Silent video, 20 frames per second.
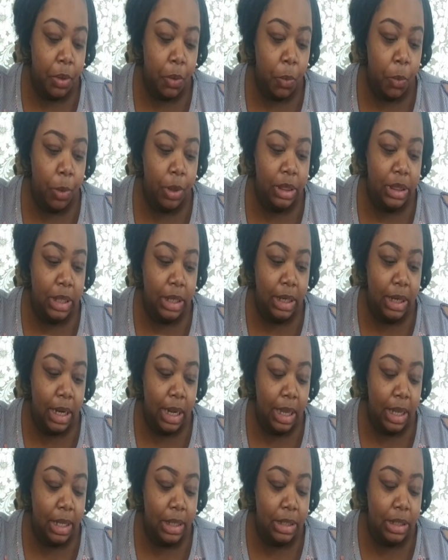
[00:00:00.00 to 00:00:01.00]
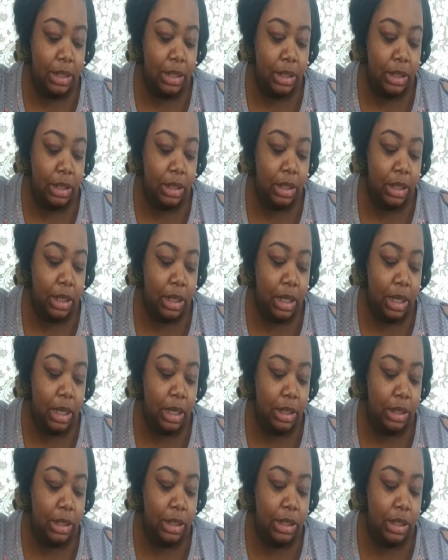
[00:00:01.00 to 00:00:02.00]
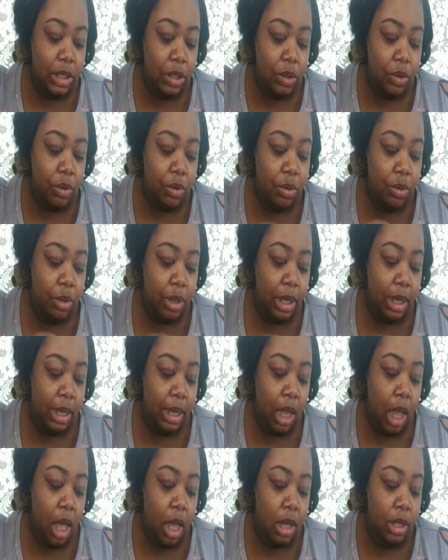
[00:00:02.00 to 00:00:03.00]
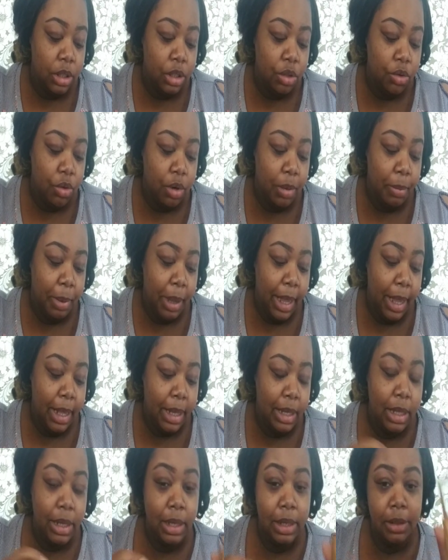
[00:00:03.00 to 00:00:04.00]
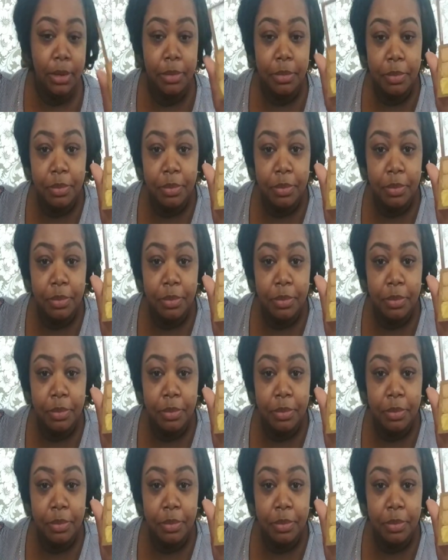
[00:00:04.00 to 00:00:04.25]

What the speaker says: with the NYX Conceal and Contour palette.